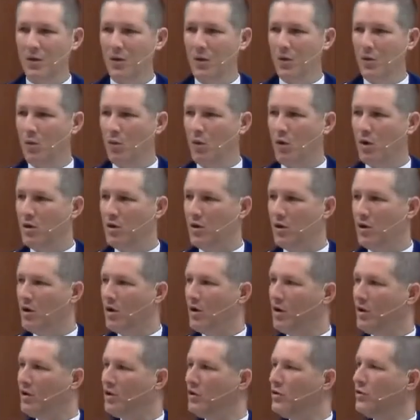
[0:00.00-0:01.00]
What
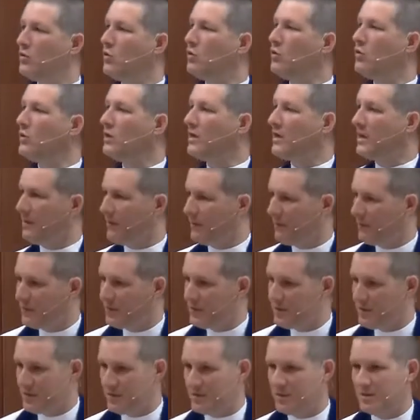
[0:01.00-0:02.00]
are your
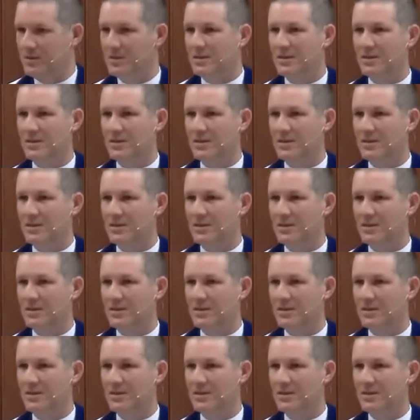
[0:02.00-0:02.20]
gifts?